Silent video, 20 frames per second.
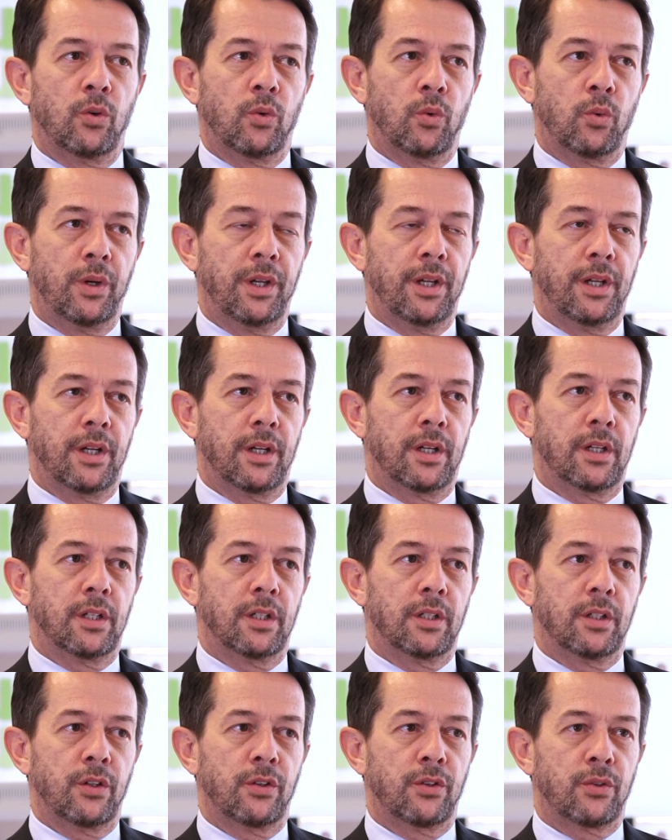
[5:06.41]
where
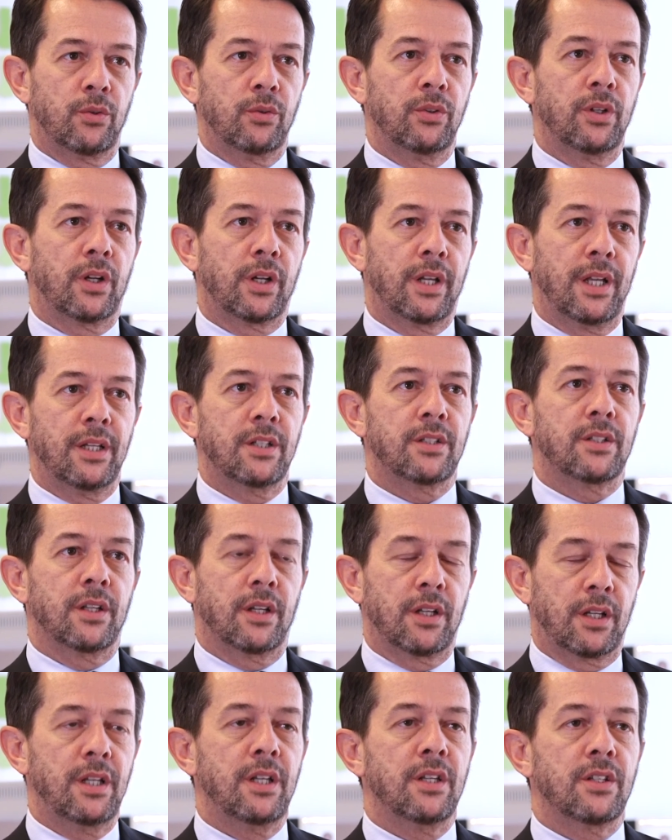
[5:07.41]
through the key,
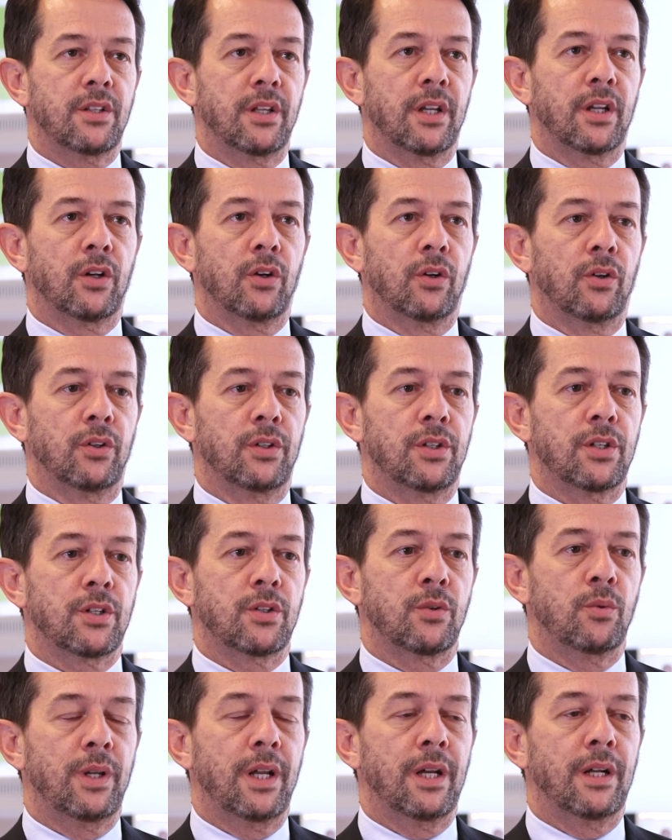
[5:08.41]
st key
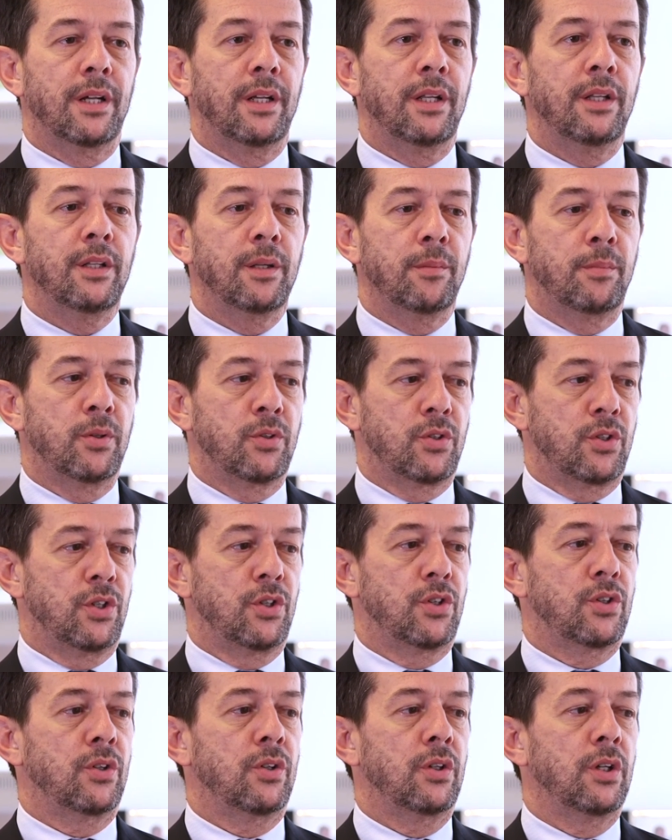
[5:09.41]
stakeholders we are in the
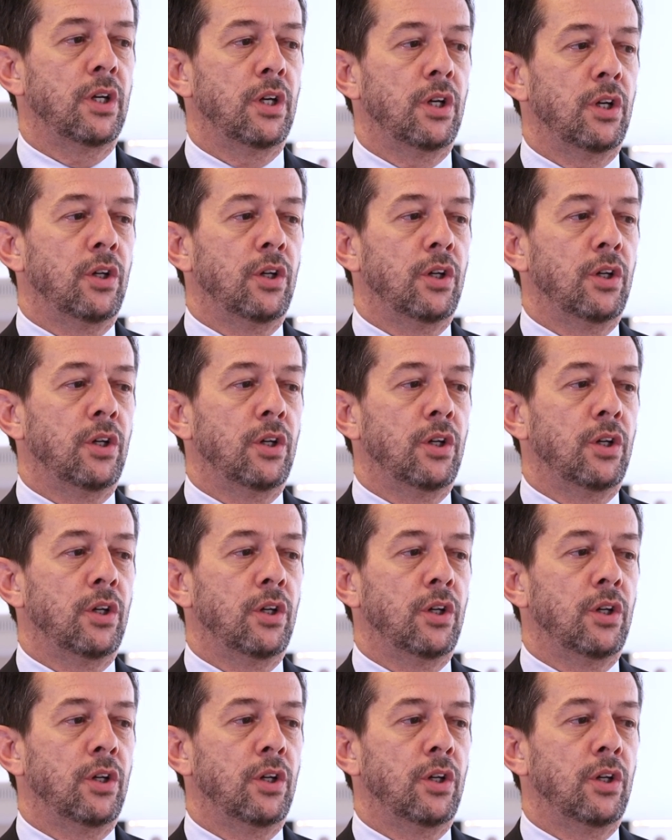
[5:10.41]
position